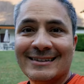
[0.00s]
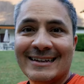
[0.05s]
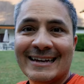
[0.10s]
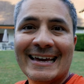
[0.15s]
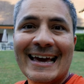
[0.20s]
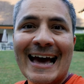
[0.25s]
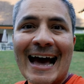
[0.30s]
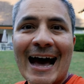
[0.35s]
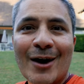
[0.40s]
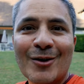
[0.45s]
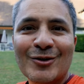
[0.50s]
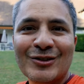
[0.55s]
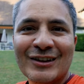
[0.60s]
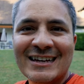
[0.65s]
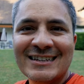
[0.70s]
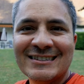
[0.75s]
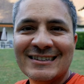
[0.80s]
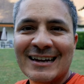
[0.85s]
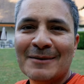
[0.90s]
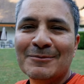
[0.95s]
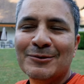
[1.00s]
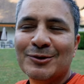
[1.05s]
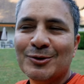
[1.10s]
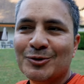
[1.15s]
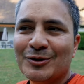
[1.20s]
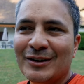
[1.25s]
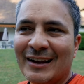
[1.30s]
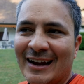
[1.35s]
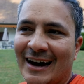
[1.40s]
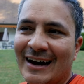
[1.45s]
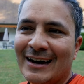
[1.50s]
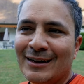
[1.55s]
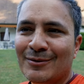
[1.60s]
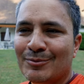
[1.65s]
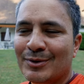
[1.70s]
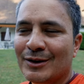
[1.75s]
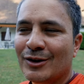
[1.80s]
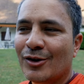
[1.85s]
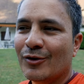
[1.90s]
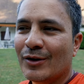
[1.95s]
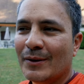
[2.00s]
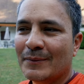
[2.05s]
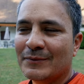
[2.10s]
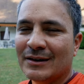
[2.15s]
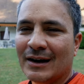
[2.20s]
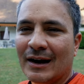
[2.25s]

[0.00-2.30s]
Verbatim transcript: The count is up to 9 pilgrims